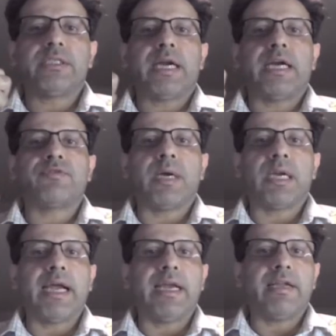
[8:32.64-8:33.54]
starts from a
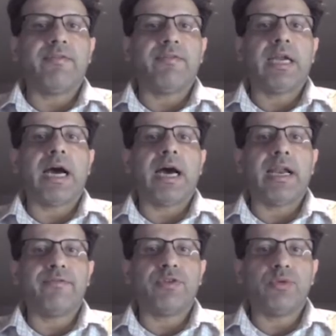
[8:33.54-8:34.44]
client, if an
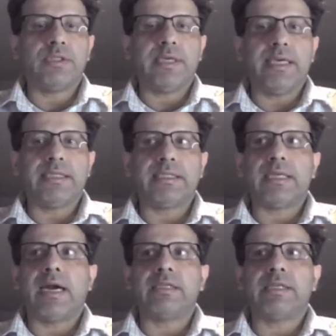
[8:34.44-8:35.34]
RF use case
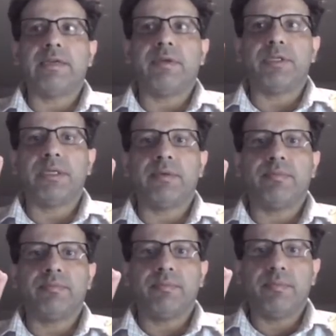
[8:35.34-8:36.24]
starts, if the person
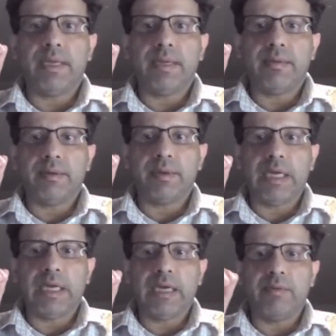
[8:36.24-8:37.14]

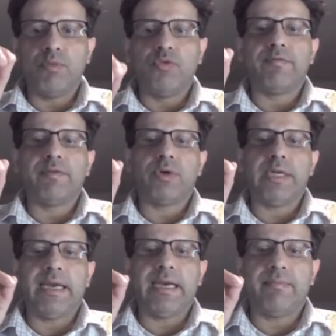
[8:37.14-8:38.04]
moves
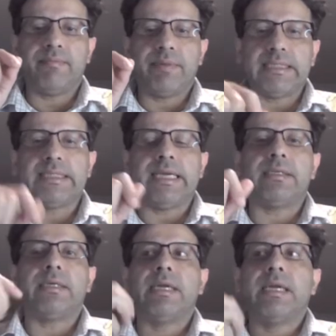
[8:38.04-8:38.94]
inventory and presses
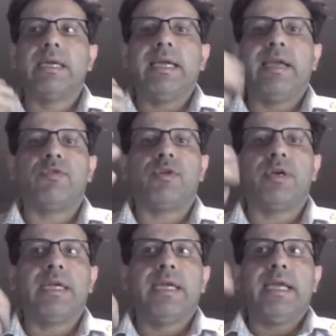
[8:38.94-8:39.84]
enter, it would
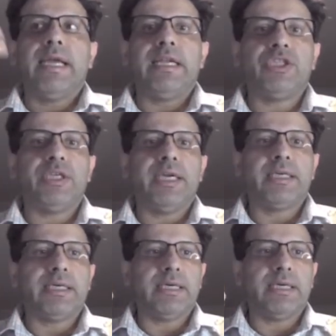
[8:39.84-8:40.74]
initiate
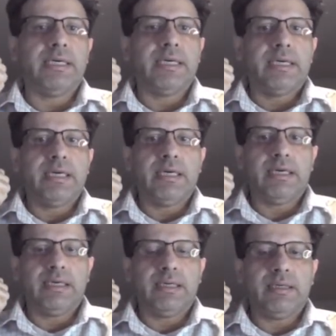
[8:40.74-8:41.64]
a
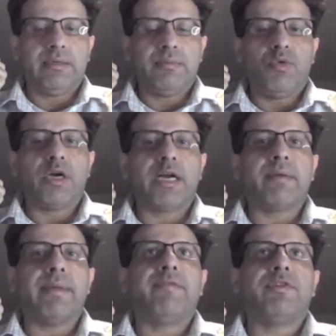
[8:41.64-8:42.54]
Moca
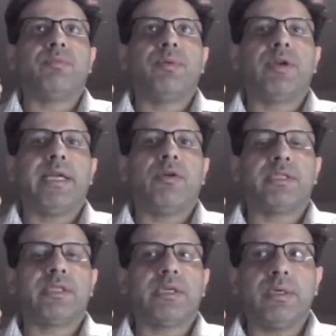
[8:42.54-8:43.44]
command which would be running on
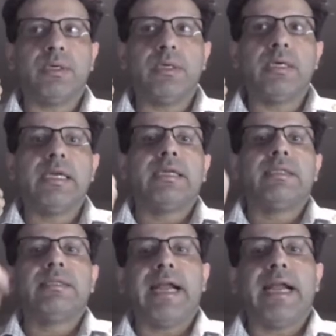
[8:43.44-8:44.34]
the server.
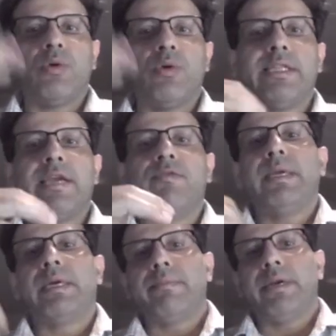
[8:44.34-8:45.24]
That whole thing would
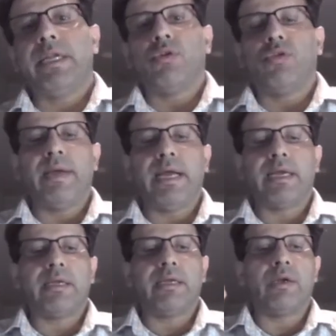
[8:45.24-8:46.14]
be committing a
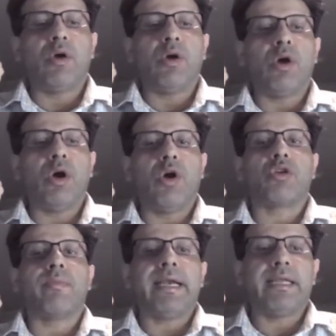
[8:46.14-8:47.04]
rollback
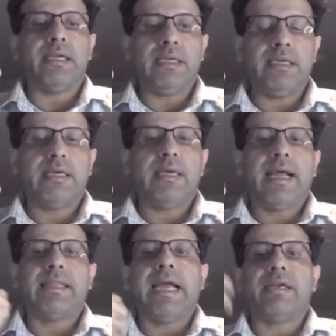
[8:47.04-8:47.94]
automatically,
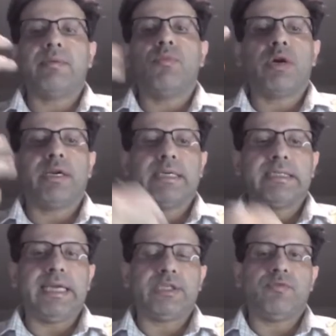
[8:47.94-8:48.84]
and that Moca
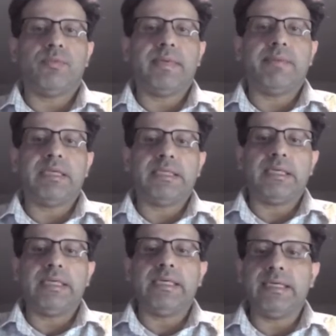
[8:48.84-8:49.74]
transaction would be
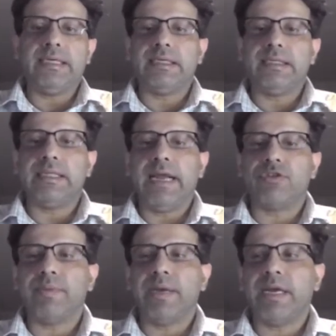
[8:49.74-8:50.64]
implicitly created in that
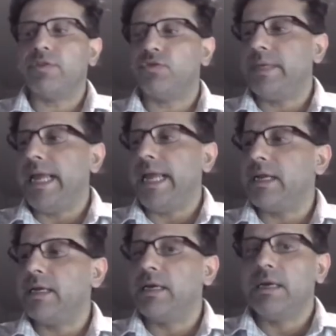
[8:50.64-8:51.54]
respect, which would be
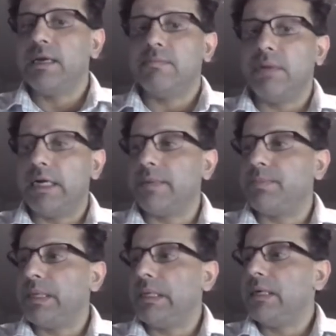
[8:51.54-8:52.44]
handling
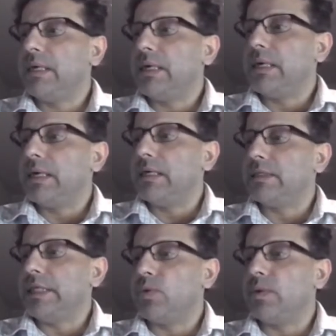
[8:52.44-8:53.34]
multiple
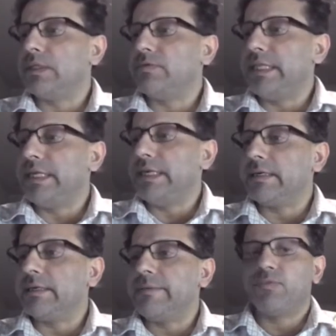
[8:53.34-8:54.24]
SQLs within it.
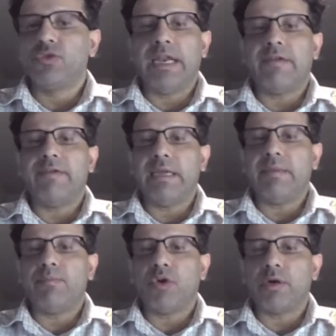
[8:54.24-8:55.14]
So again, a very
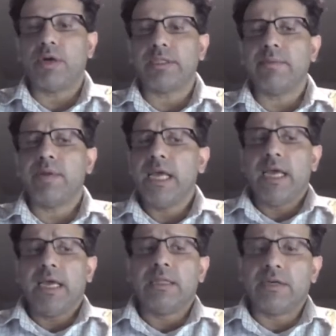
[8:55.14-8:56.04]
important concept.
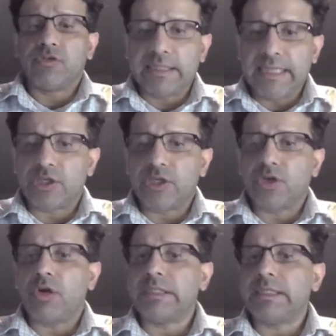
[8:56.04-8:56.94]
The transaction
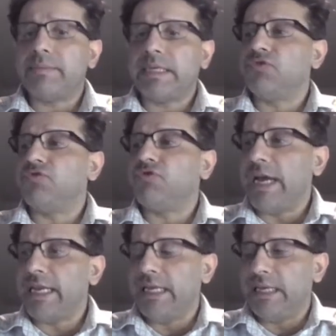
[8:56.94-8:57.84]
concept is
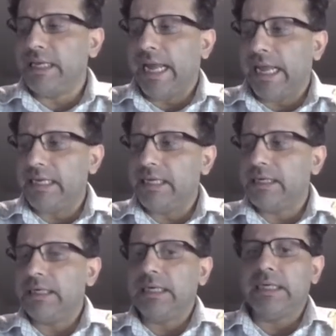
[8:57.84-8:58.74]
very
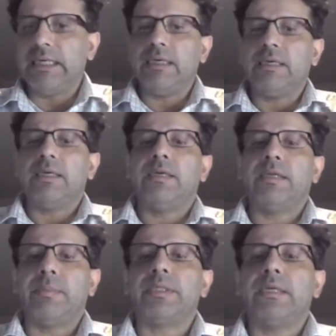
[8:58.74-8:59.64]
elegantly
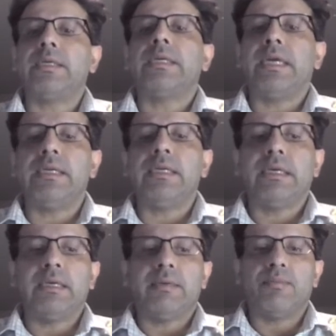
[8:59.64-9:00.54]
represented
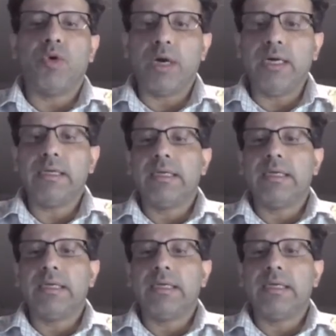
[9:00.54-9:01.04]
in Moca.